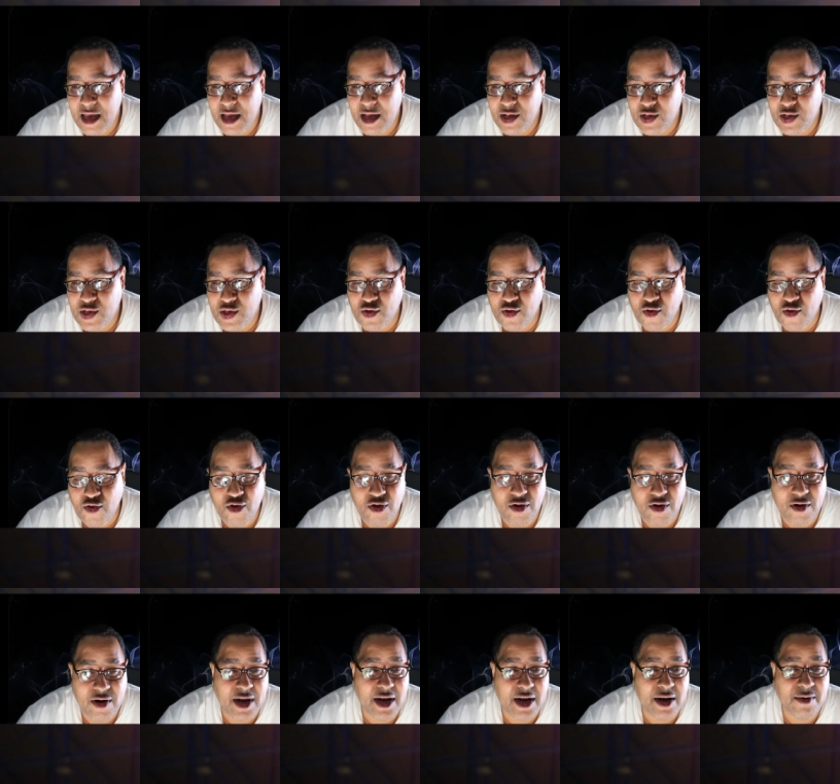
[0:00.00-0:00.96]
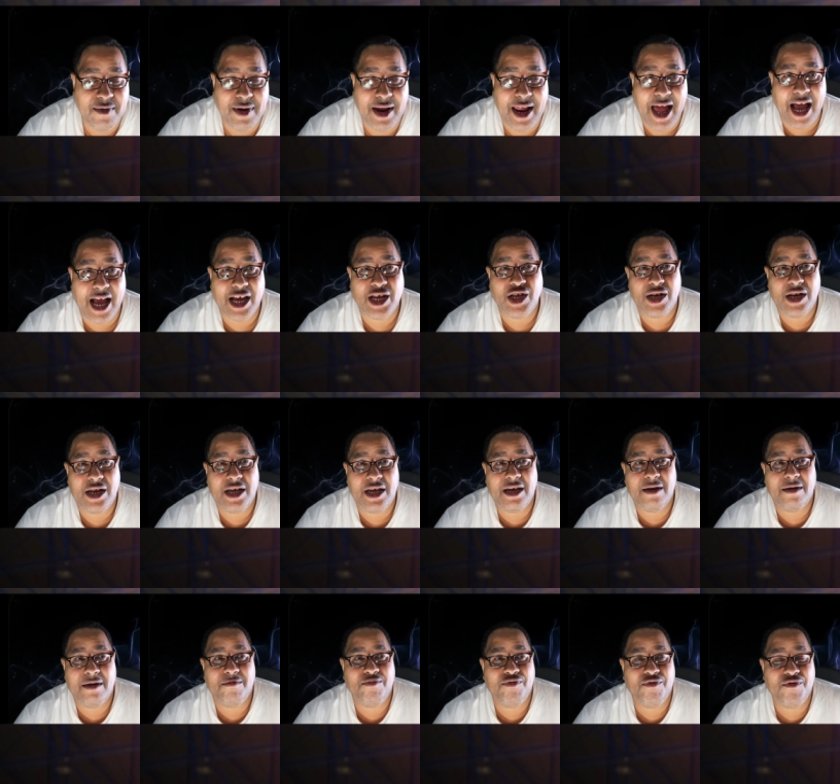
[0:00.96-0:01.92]
scoring will actually
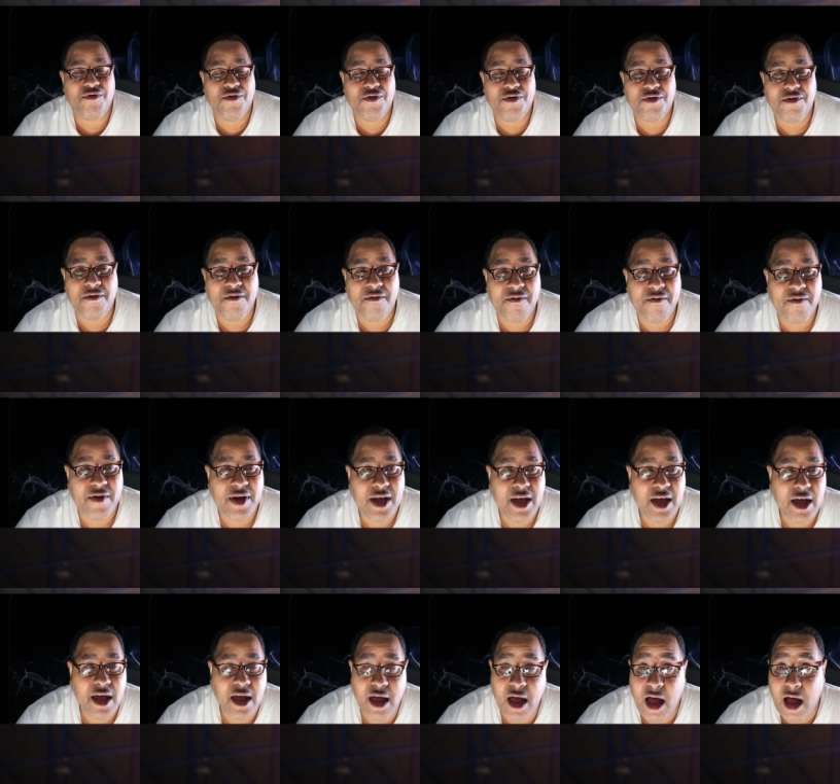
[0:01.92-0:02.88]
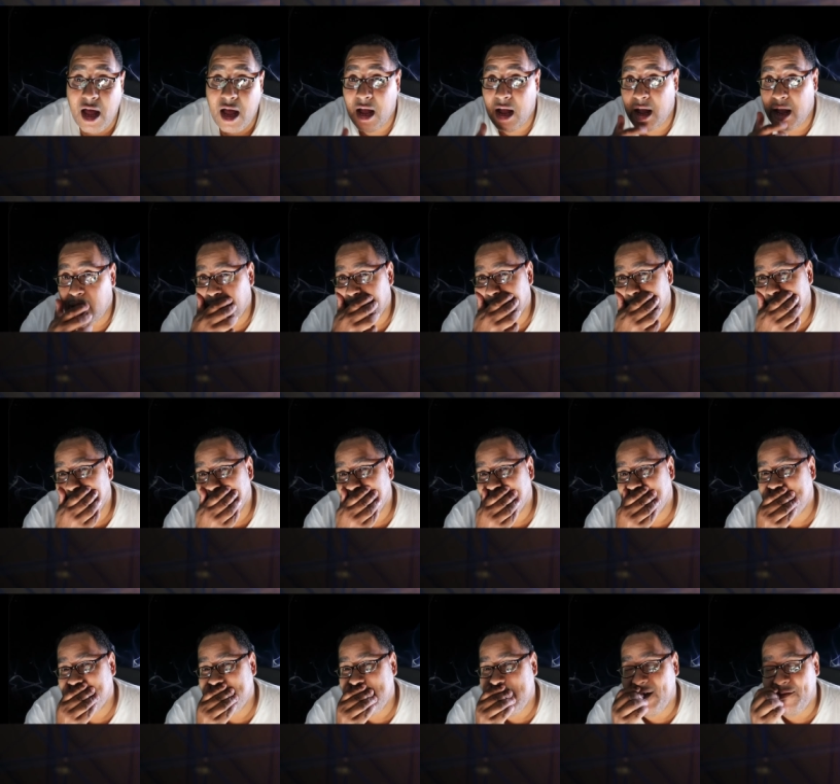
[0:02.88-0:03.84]
improve um,
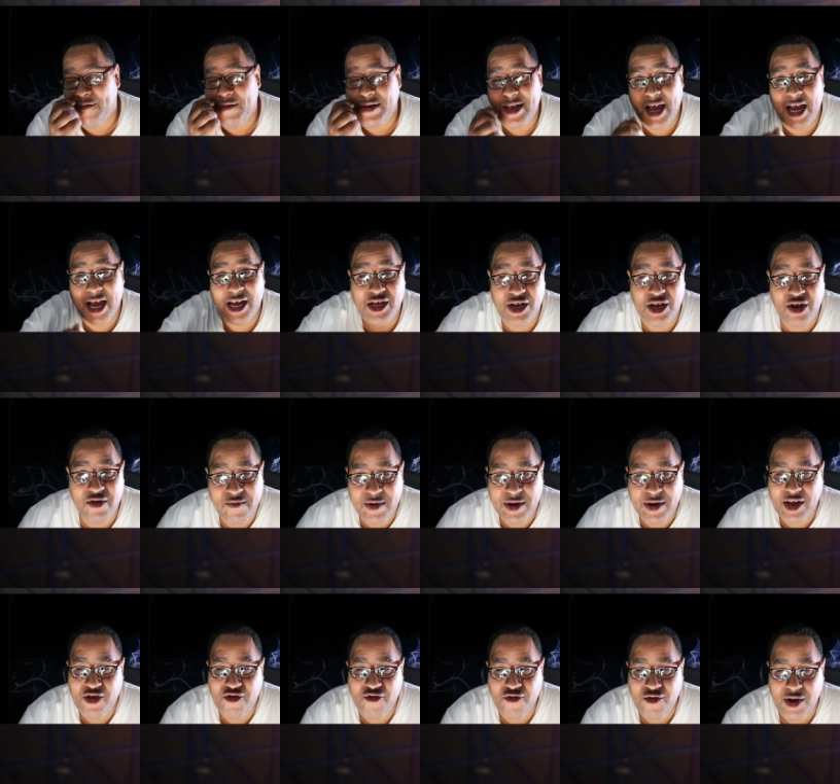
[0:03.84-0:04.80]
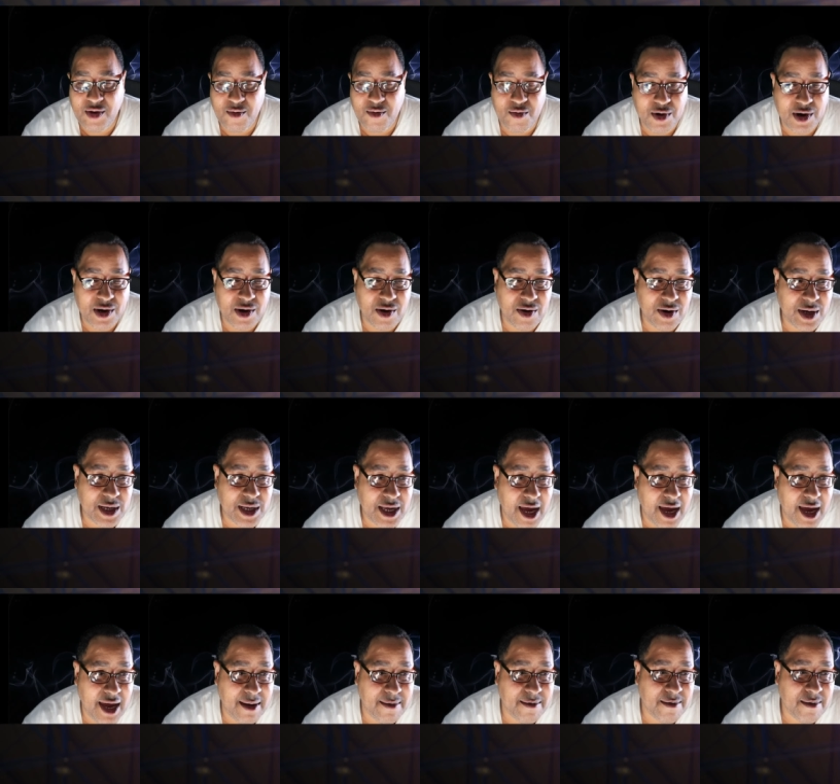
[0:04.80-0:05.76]
if he's actually really truly working on his
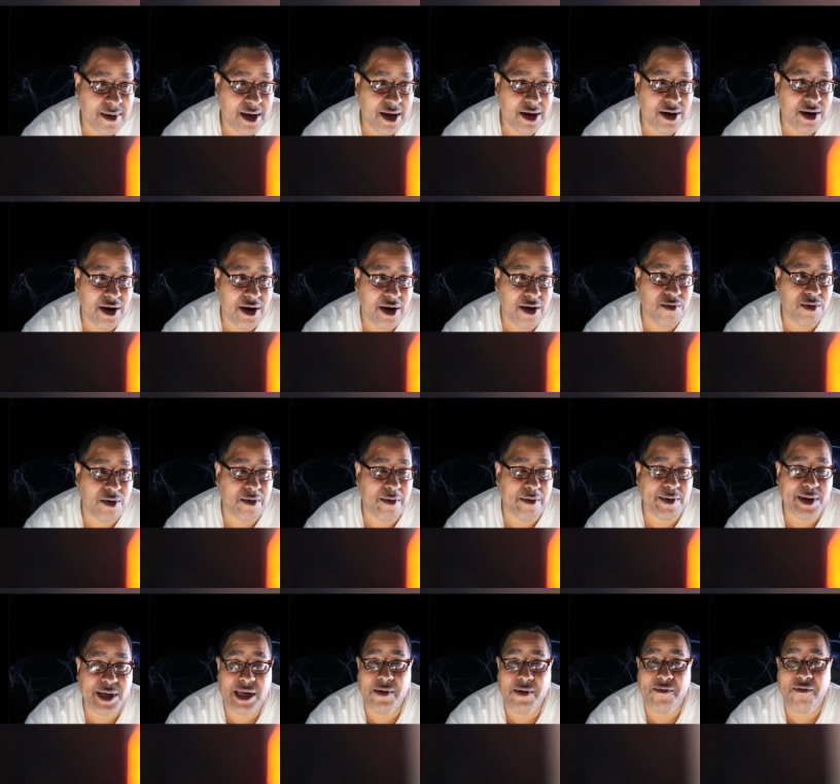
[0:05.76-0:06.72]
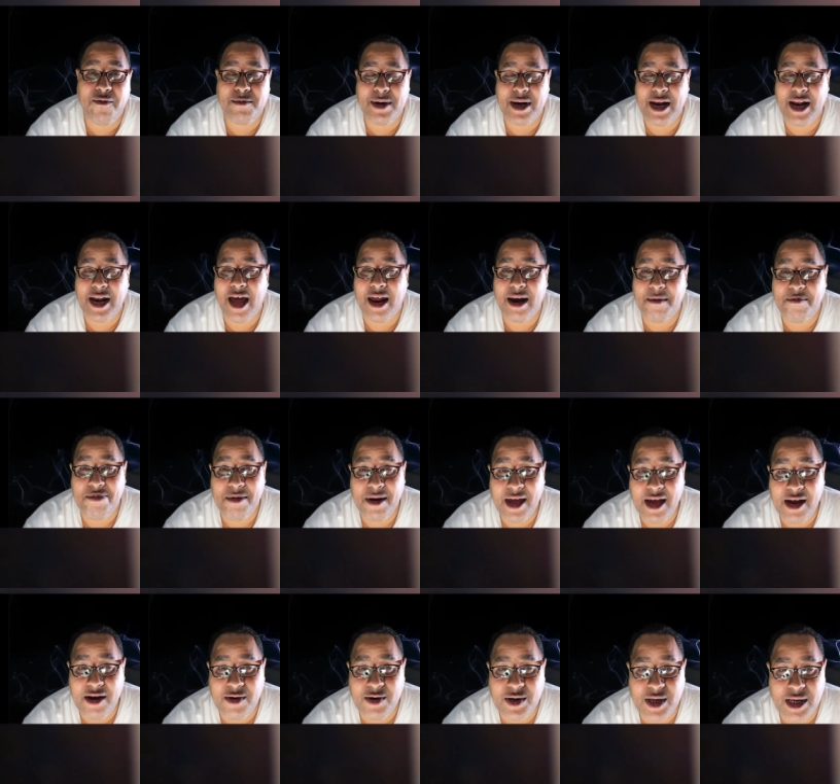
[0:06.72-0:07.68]
game, you know. But we see from a lot of
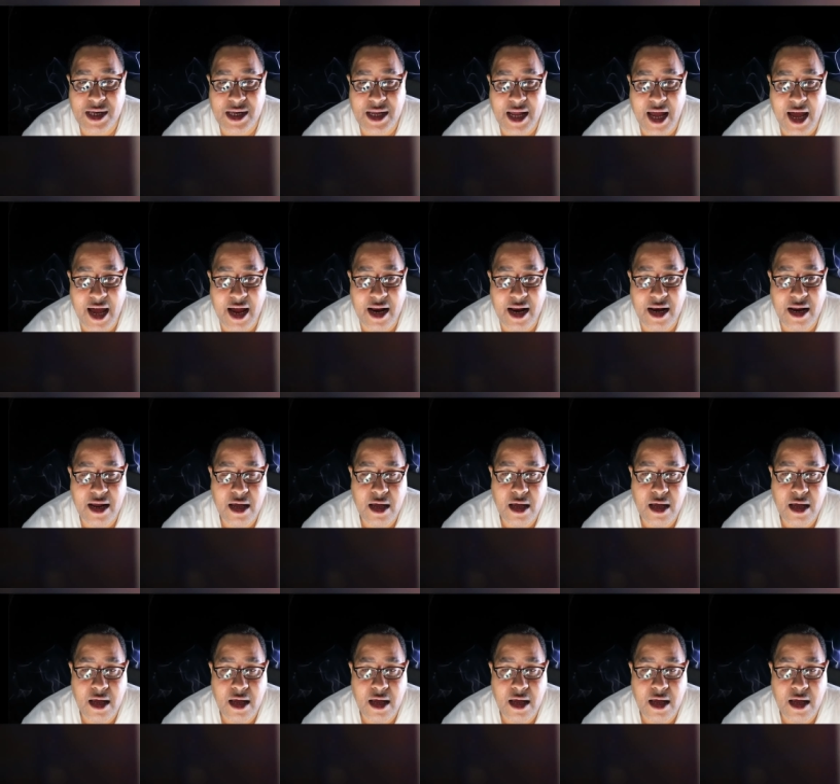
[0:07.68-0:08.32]
players is that